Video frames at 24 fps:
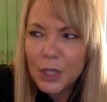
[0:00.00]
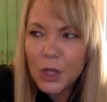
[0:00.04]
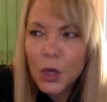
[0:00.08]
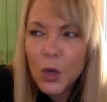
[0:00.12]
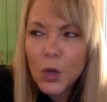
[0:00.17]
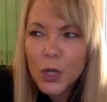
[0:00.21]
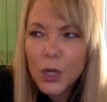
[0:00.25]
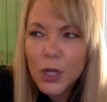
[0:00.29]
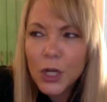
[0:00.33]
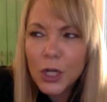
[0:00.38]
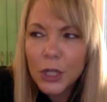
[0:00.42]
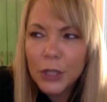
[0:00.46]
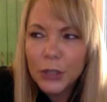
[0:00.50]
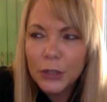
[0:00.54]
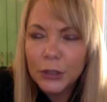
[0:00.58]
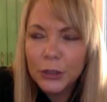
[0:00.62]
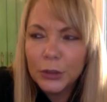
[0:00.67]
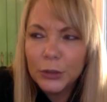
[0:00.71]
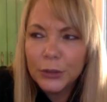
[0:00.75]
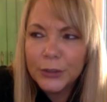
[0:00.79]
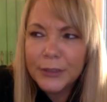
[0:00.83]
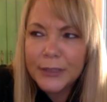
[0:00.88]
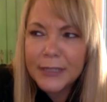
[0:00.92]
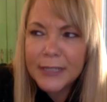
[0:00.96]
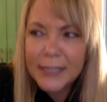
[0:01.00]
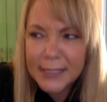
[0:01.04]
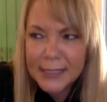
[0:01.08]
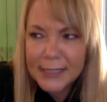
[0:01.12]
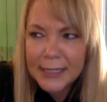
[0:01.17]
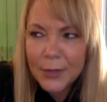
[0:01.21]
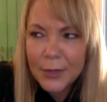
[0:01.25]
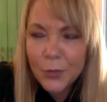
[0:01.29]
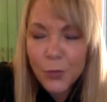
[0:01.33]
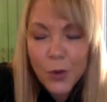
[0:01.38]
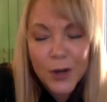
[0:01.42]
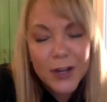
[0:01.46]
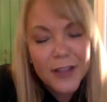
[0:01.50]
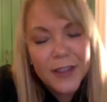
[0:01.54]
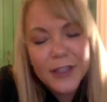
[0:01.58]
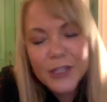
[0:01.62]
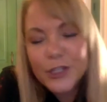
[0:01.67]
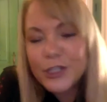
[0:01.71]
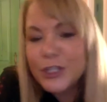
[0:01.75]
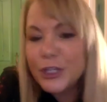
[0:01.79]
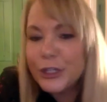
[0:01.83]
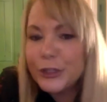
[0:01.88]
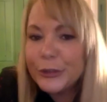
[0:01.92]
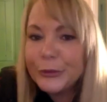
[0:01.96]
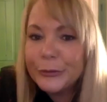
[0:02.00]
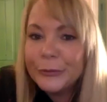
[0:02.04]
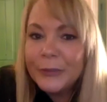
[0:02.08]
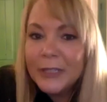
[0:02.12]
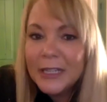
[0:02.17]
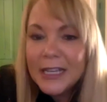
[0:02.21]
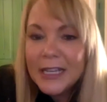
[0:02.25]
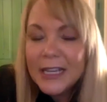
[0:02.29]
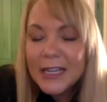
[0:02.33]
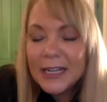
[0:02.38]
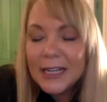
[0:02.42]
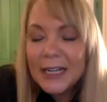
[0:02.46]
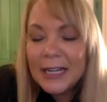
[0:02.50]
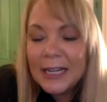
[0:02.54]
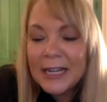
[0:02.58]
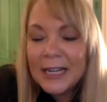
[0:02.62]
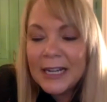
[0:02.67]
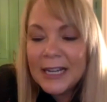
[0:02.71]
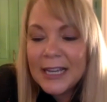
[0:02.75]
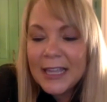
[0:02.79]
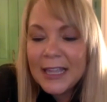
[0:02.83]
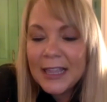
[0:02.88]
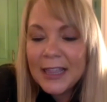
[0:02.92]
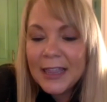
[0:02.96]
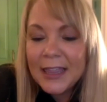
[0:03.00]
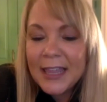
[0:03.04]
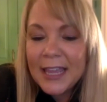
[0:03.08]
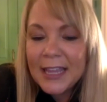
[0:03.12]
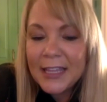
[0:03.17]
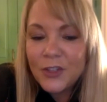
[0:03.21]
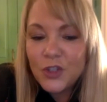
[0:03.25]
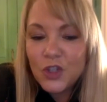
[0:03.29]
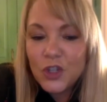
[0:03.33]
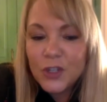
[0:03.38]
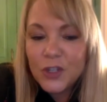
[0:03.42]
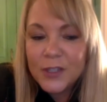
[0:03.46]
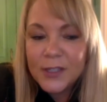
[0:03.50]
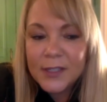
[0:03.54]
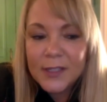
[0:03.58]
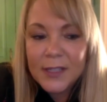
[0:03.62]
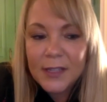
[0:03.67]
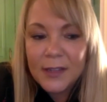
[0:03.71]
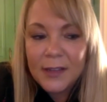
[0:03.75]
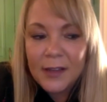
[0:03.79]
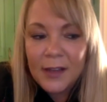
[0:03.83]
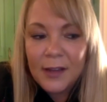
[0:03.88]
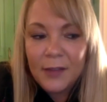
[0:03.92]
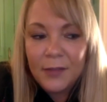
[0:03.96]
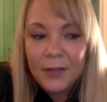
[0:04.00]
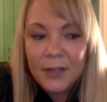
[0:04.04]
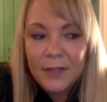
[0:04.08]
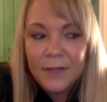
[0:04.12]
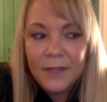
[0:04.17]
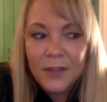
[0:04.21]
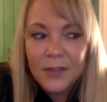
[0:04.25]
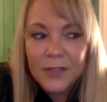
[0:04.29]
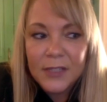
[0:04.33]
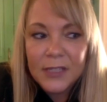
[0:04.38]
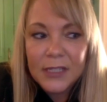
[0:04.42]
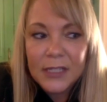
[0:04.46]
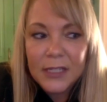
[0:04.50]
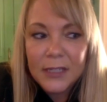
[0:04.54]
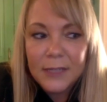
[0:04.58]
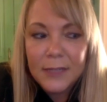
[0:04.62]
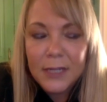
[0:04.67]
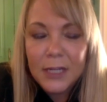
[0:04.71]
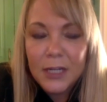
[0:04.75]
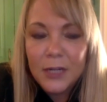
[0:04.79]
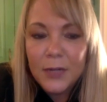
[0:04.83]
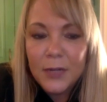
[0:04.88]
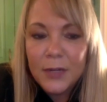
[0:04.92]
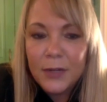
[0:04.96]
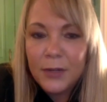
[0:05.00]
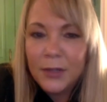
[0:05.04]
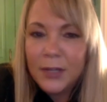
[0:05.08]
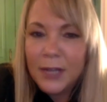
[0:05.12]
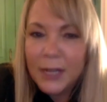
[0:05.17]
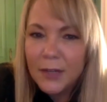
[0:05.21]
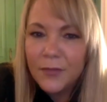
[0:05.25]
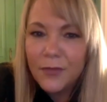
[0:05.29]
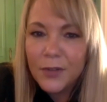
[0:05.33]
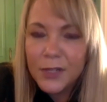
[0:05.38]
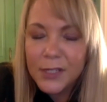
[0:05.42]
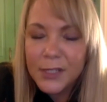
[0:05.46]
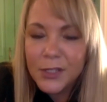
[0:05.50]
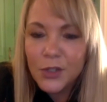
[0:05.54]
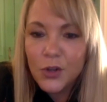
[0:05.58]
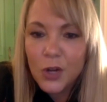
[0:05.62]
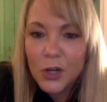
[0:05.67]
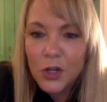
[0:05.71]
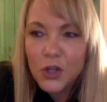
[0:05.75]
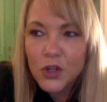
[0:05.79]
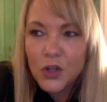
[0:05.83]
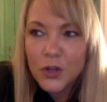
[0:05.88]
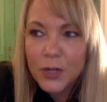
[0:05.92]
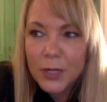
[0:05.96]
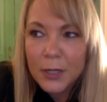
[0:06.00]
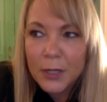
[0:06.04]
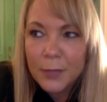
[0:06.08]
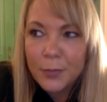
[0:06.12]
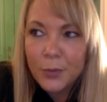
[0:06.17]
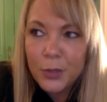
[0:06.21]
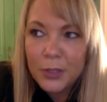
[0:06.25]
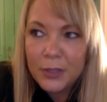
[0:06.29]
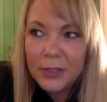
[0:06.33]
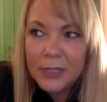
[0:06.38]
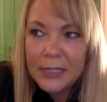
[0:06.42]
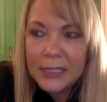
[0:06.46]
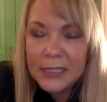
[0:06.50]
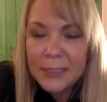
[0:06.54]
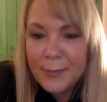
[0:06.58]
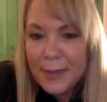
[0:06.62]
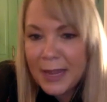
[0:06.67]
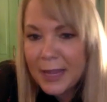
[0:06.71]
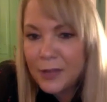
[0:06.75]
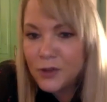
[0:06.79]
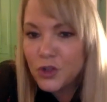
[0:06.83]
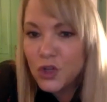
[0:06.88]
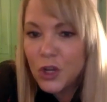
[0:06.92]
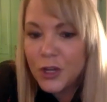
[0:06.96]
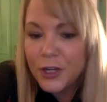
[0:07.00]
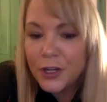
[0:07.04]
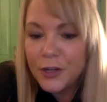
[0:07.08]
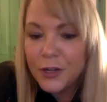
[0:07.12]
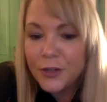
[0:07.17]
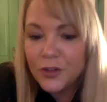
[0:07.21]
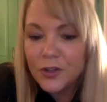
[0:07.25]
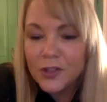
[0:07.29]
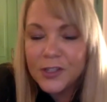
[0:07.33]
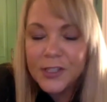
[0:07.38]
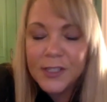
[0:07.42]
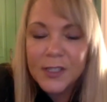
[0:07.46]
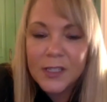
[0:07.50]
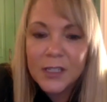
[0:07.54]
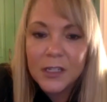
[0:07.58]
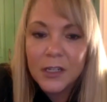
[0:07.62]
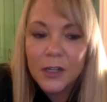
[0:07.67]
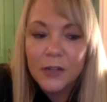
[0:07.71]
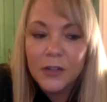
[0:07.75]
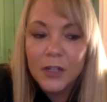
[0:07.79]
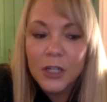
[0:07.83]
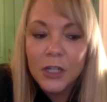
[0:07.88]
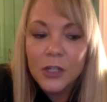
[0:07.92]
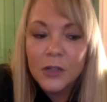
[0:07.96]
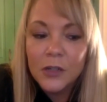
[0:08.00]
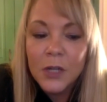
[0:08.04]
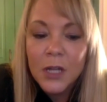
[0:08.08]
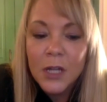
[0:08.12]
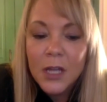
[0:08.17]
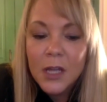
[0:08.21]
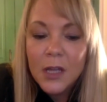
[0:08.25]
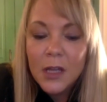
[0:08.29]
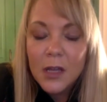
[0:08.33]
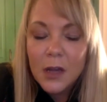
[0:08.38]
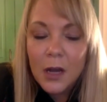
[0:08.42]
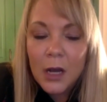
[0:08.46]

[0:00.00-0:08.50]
was it coca-cola or disney one of the two uh, they just got rid of their cmo and kind of restructured and put like demand gen under a cro